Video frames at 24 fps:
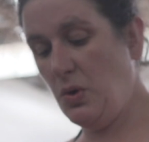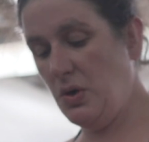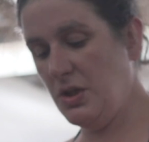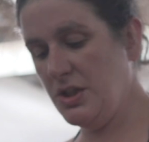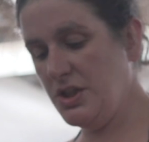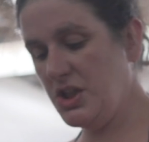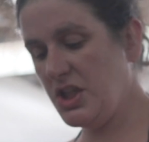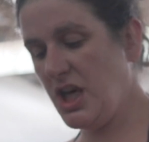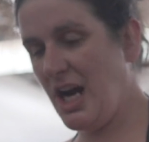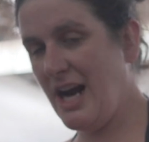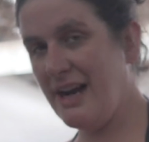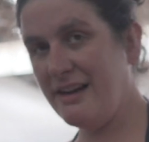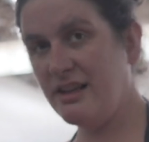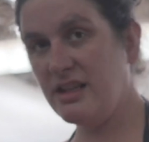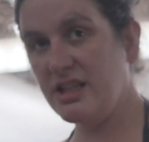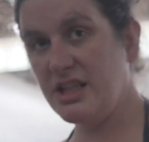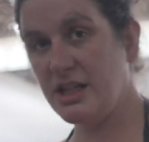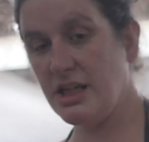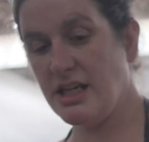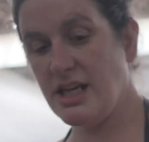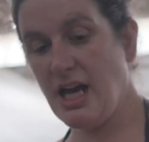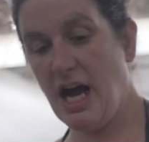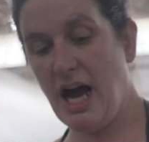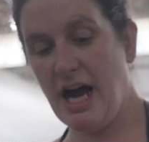cold shocked
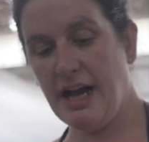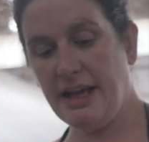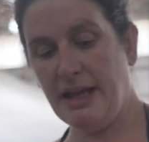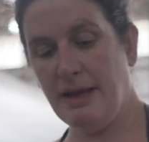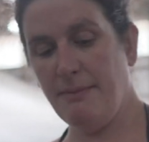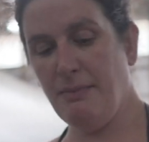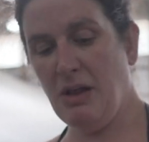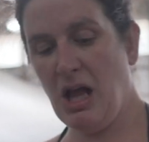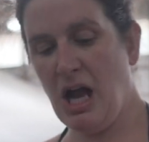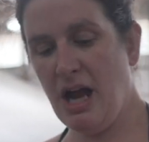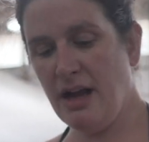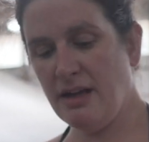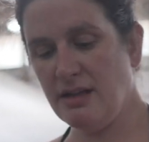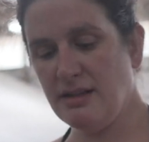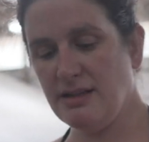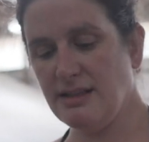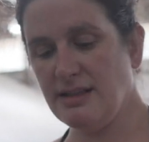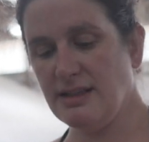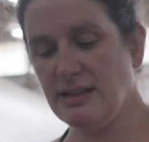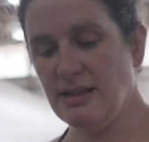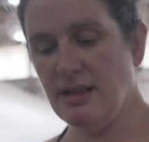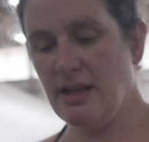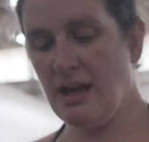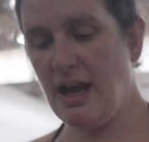shiitake
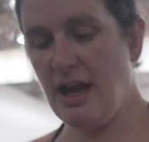blocks.